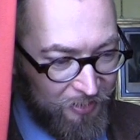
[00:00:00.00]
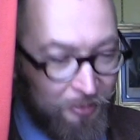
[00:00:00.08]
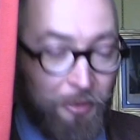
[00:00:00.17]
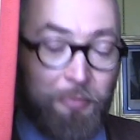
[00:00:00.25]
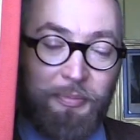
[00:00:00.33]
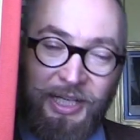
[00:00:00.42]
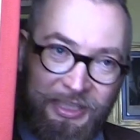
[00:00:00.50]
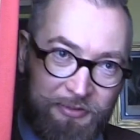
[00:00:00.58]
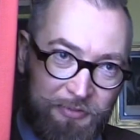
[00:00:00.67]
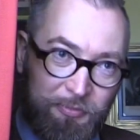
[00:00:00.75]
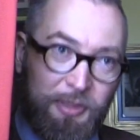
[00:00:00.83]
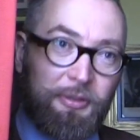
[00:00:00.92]
They're not
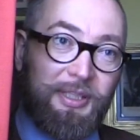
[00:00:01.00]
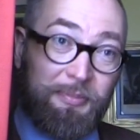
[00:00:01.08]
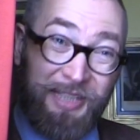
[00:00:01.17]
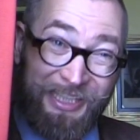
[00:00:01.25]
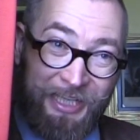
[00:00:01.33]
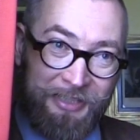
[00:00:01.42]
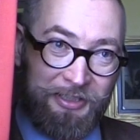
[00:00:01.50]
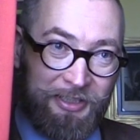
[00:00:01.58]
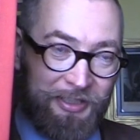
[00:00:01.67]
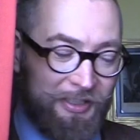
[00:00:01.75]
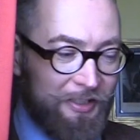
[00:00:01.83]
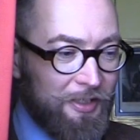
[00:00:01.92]
purely
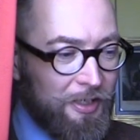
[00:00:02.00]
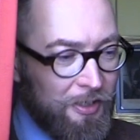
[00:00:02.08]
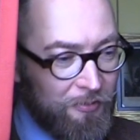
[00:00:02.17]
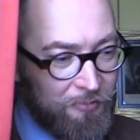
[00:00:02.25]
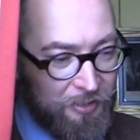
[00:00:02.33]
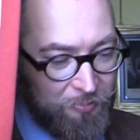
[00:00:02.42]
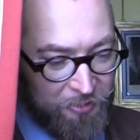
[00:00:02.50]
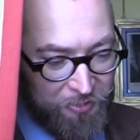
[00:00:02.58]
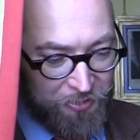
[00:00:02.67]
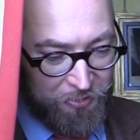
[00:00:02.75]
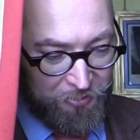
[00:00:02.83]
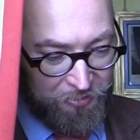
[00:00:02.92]
mechanically
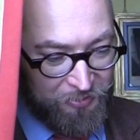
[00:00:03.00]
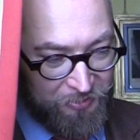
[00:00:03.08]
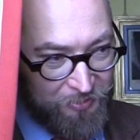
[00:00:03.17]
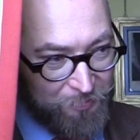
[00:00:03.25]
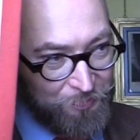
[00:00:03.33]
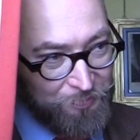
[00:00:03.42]
reproduced.